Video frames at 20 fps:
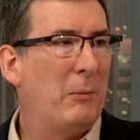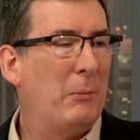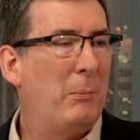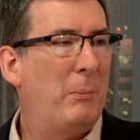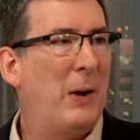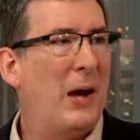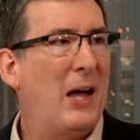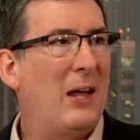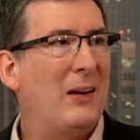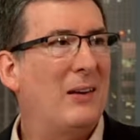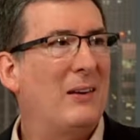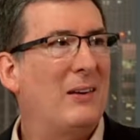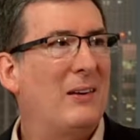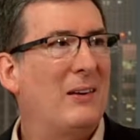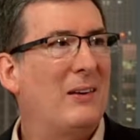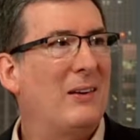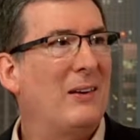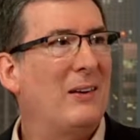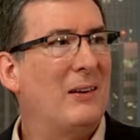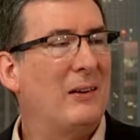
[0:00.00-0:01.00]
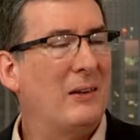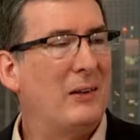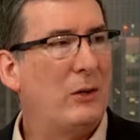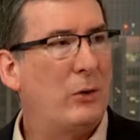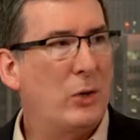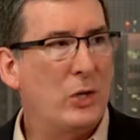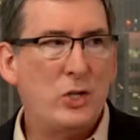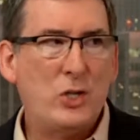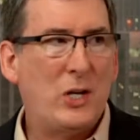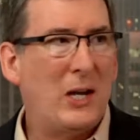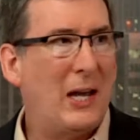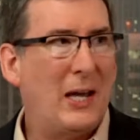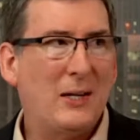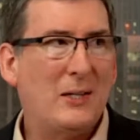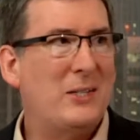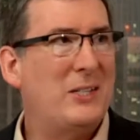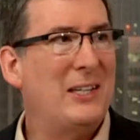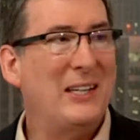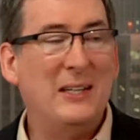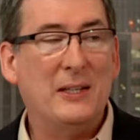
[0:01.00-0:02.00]
but
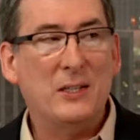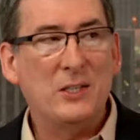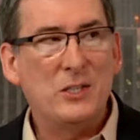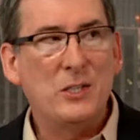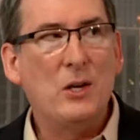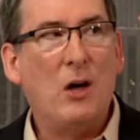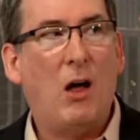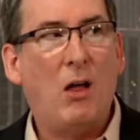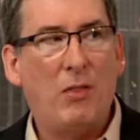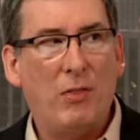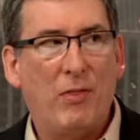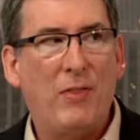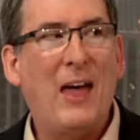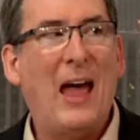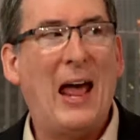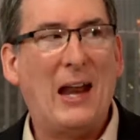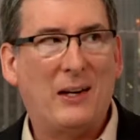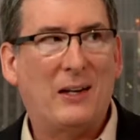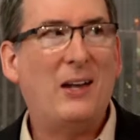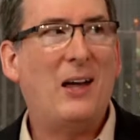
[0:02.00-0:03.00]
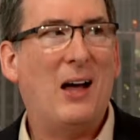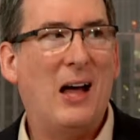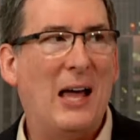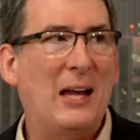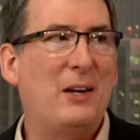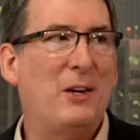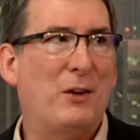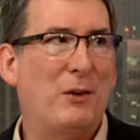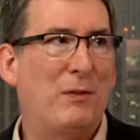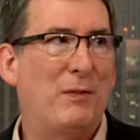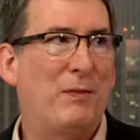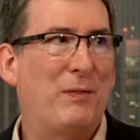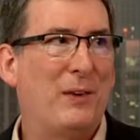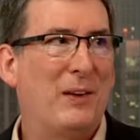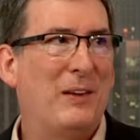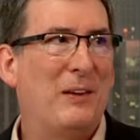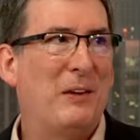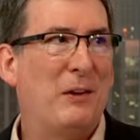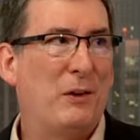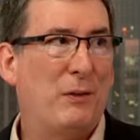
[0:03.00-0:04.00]
Christianity is not that kind of
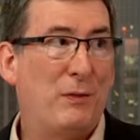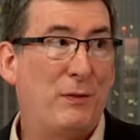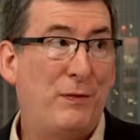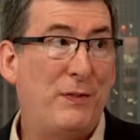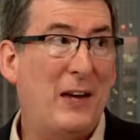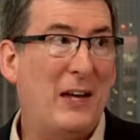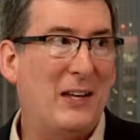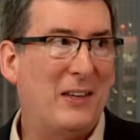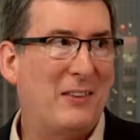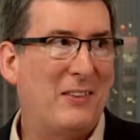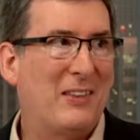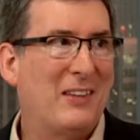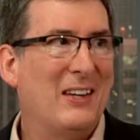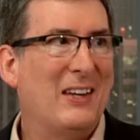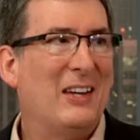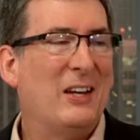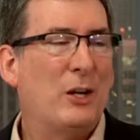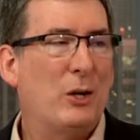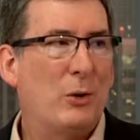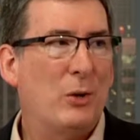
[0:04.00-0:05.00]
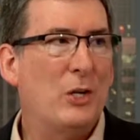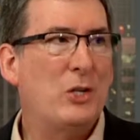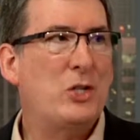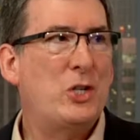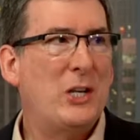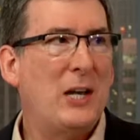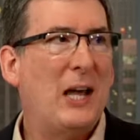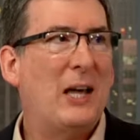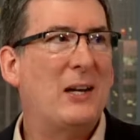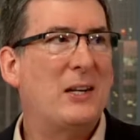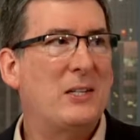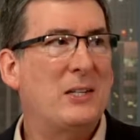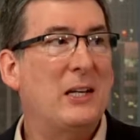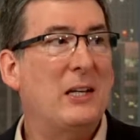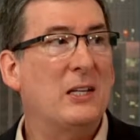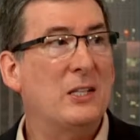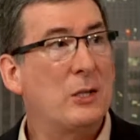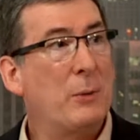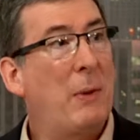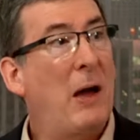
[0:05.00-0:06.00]
faith. Christianity
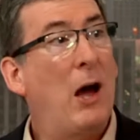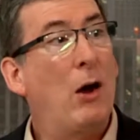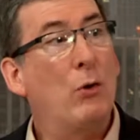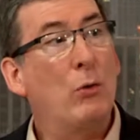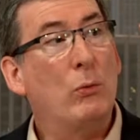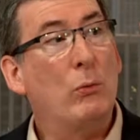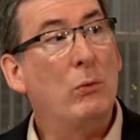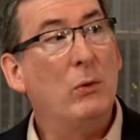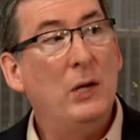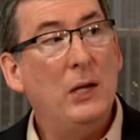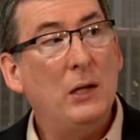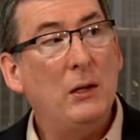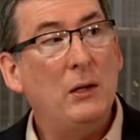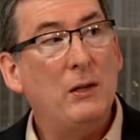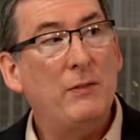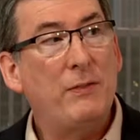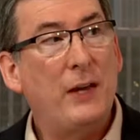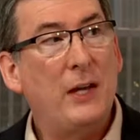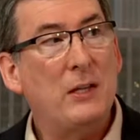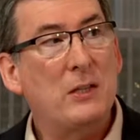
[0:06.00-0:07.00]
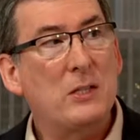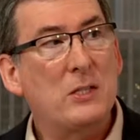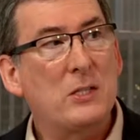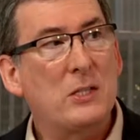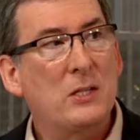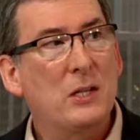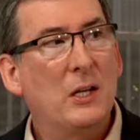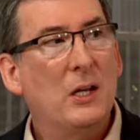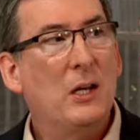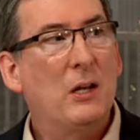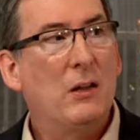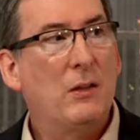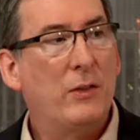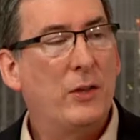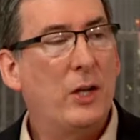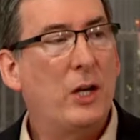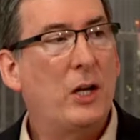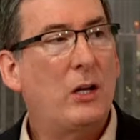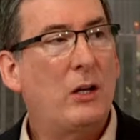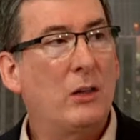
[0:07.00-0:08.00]
is about real events
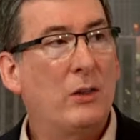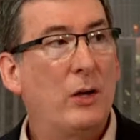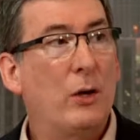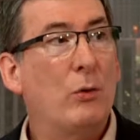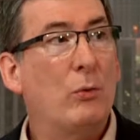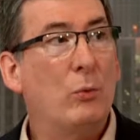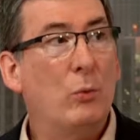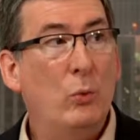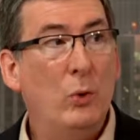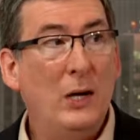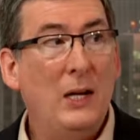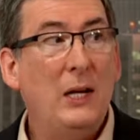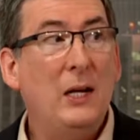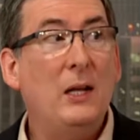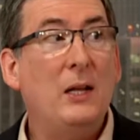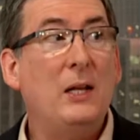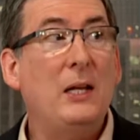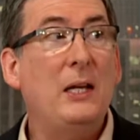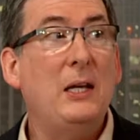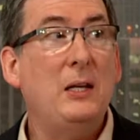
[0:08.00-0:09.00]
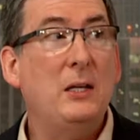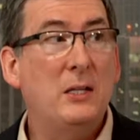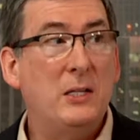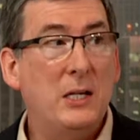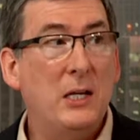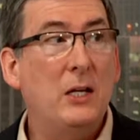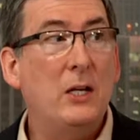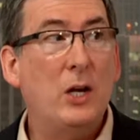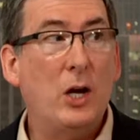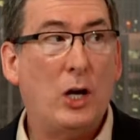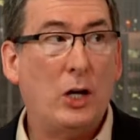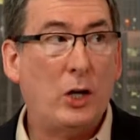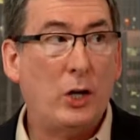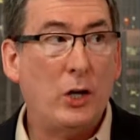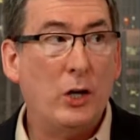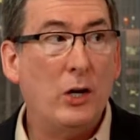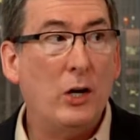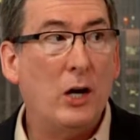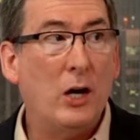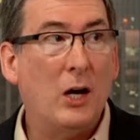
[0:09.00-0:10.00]
that really did
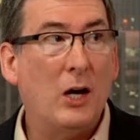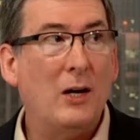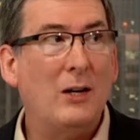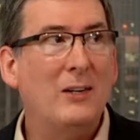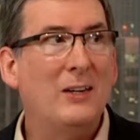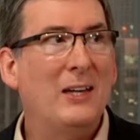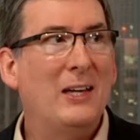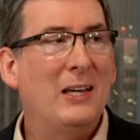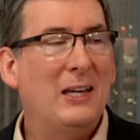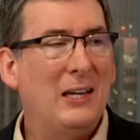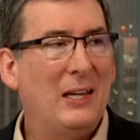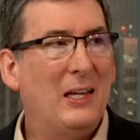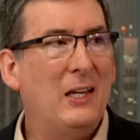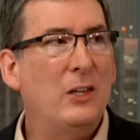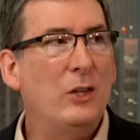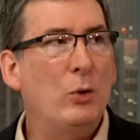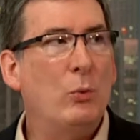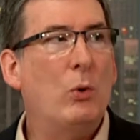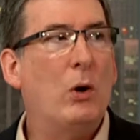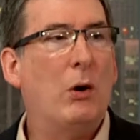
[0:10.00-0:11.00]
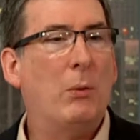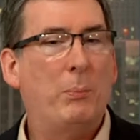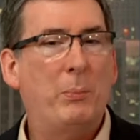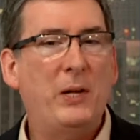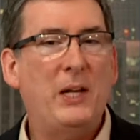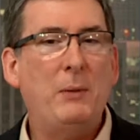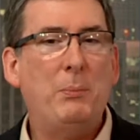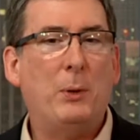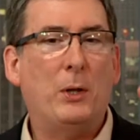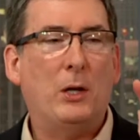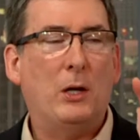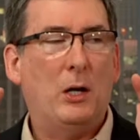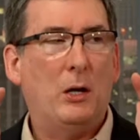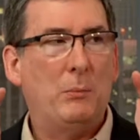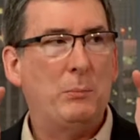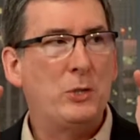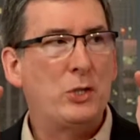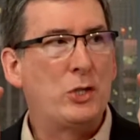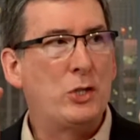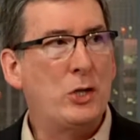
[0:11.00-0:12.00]
occur in the world. People
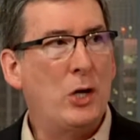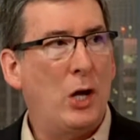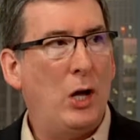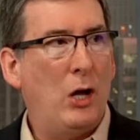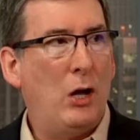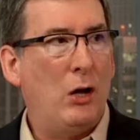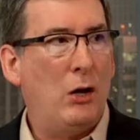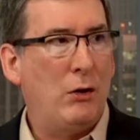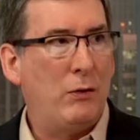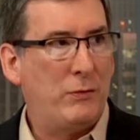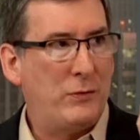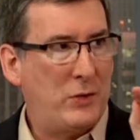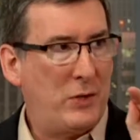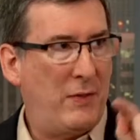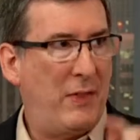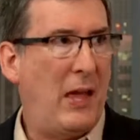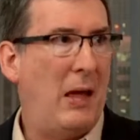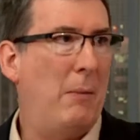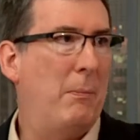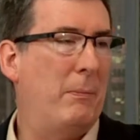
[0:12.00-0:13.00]
observed them.